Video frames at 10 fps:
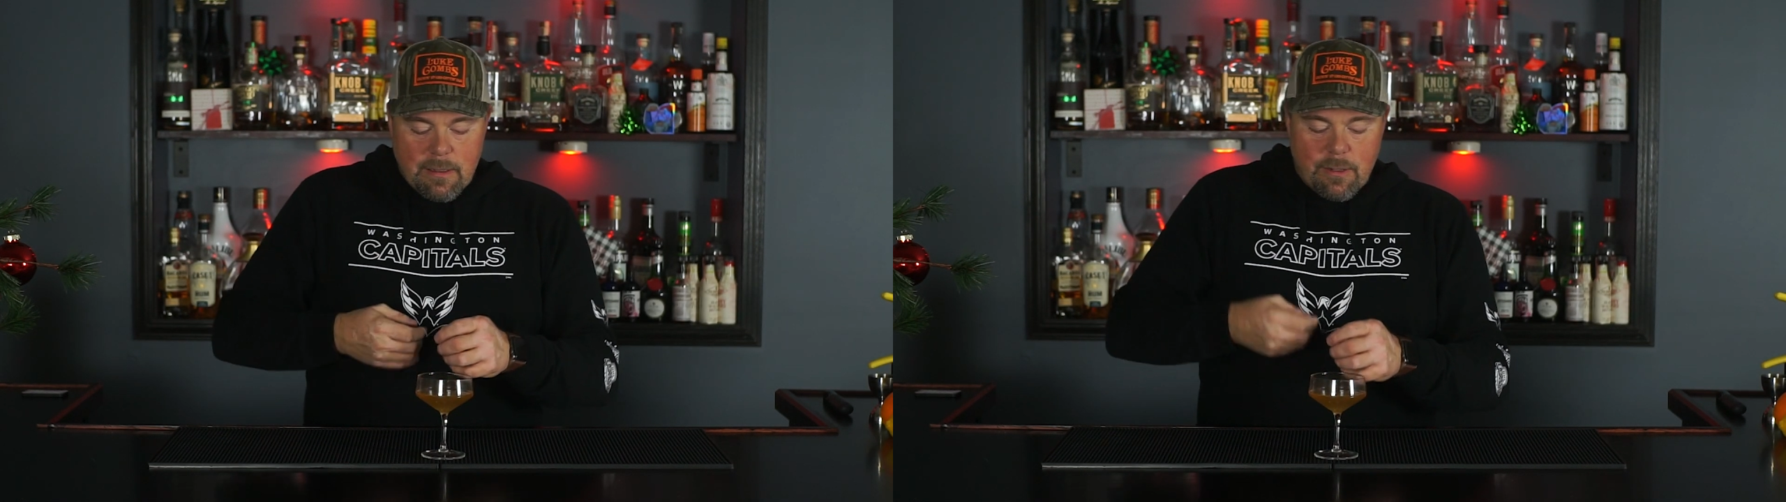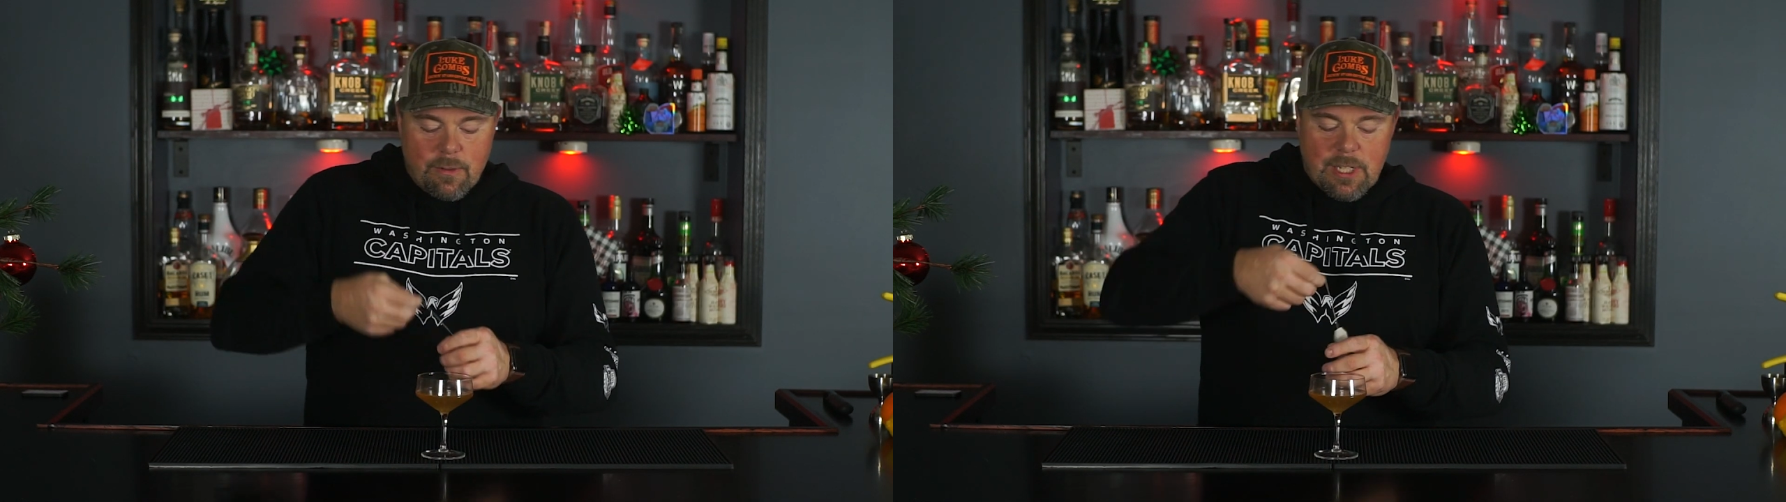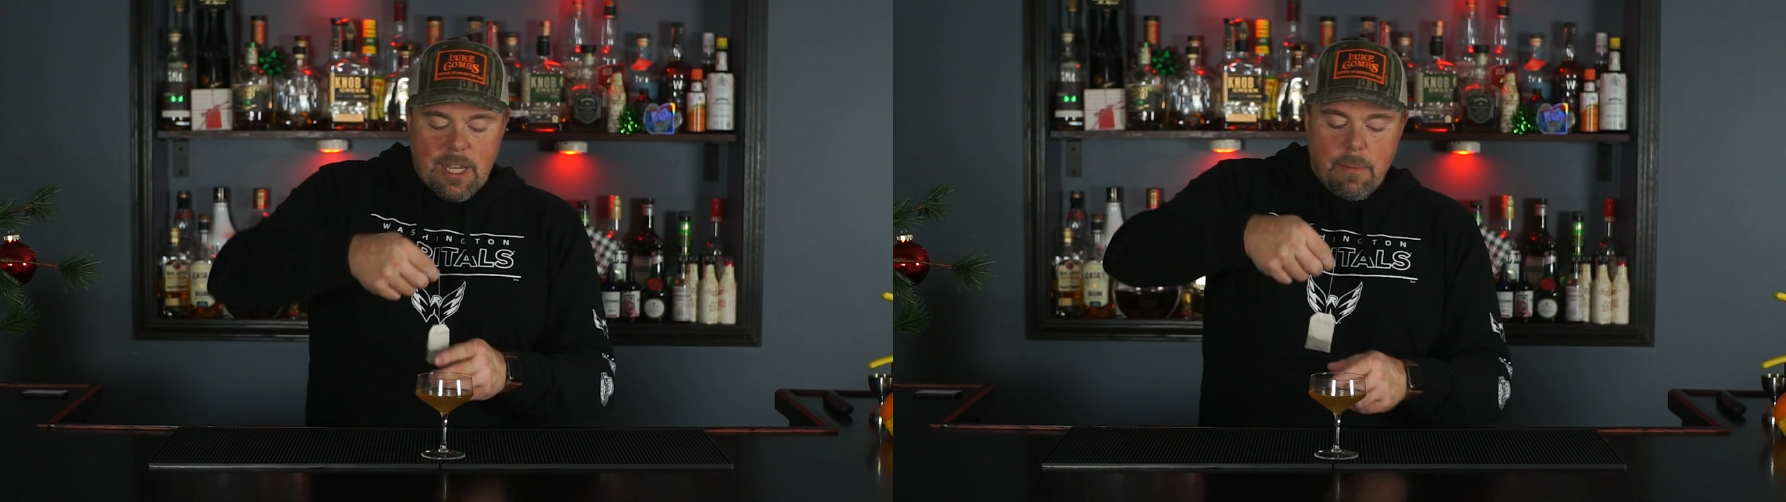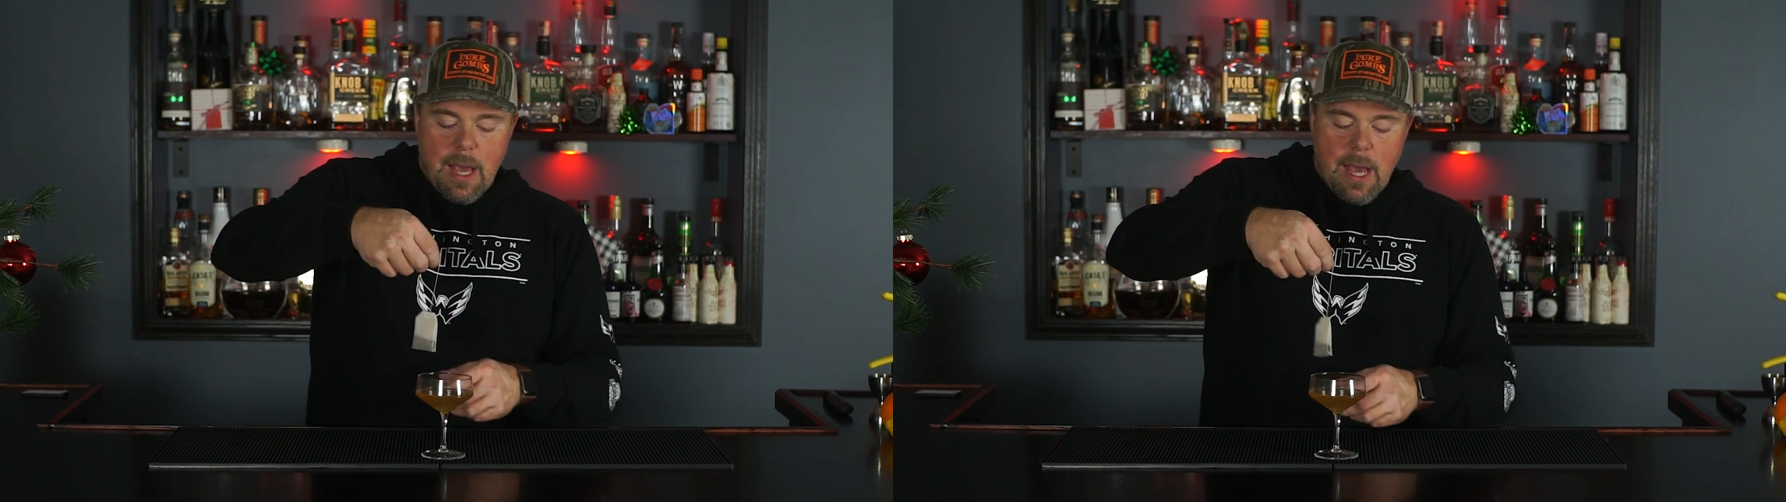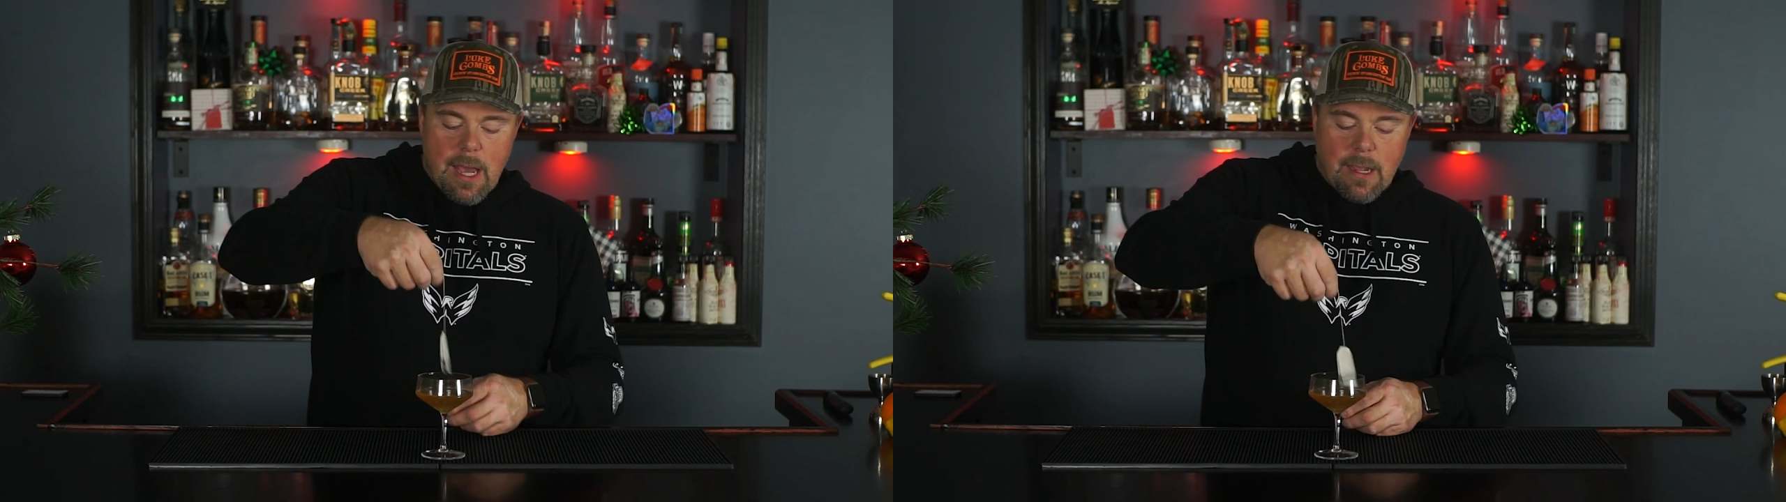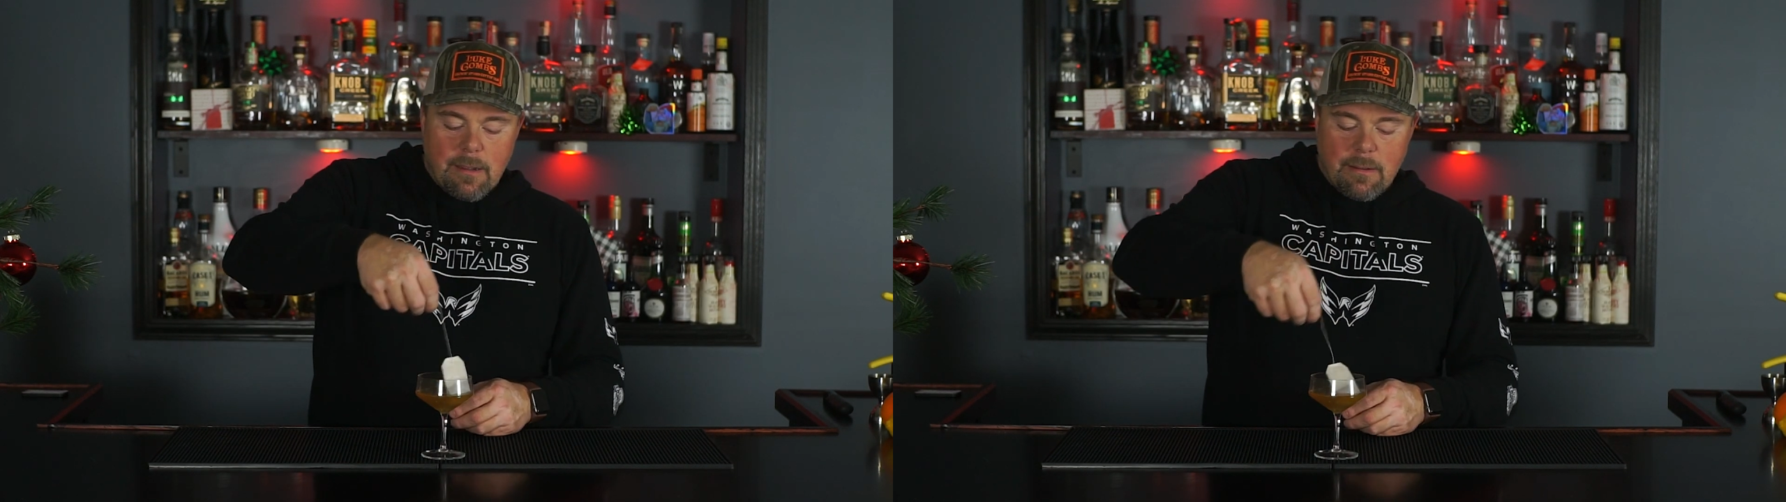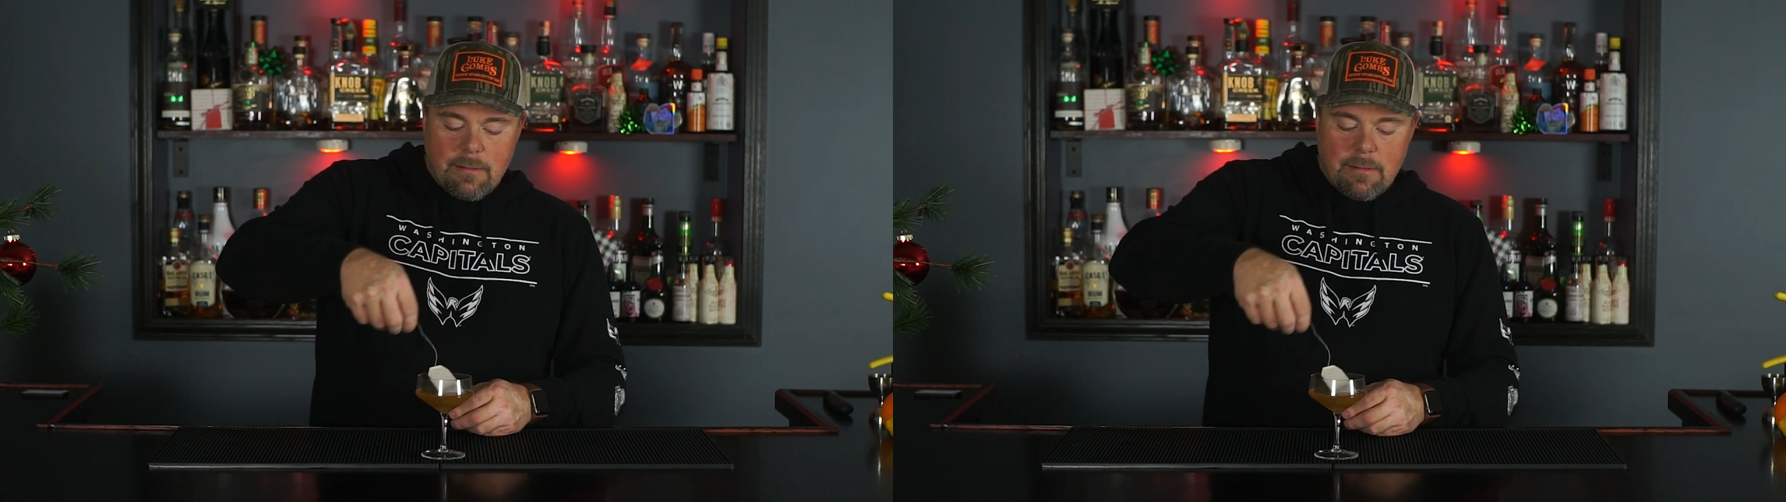little tea bag.